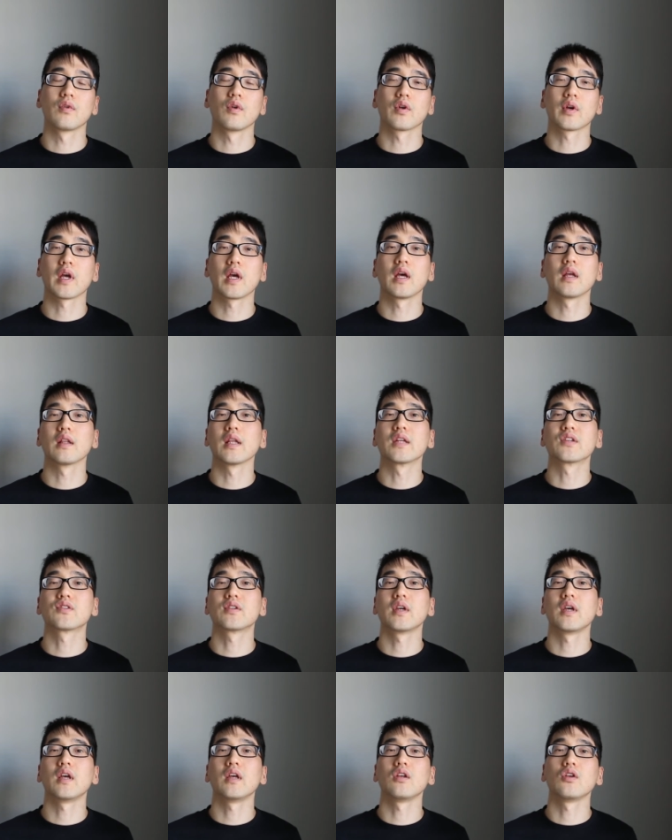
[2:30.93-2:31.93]
Okay, and let's
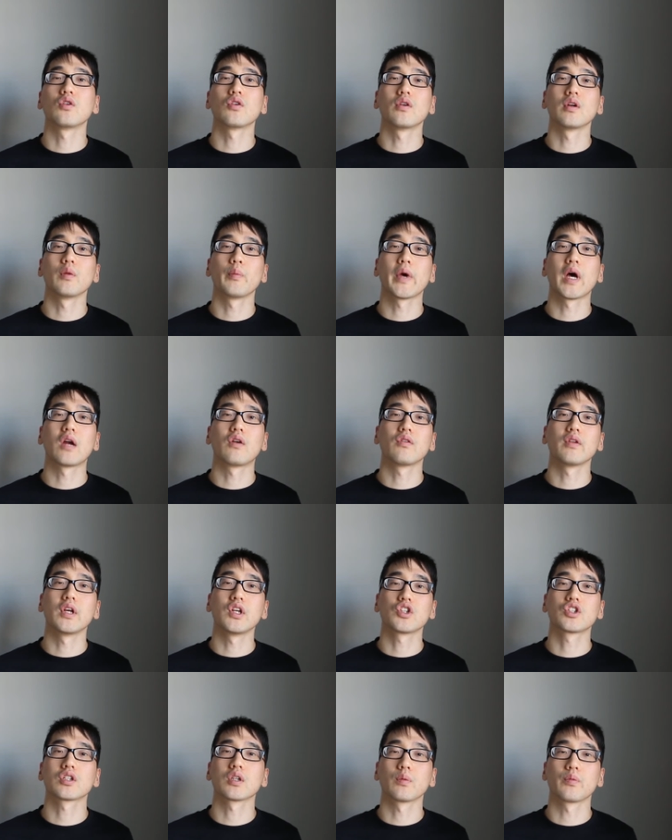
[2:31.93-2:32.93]
say you're in a bad
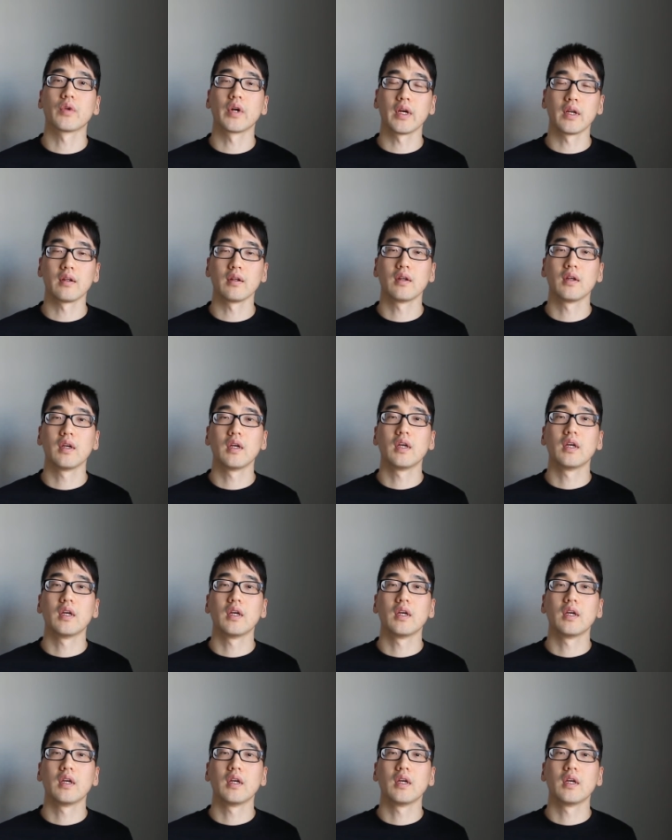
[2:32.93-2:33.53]
relationship, right?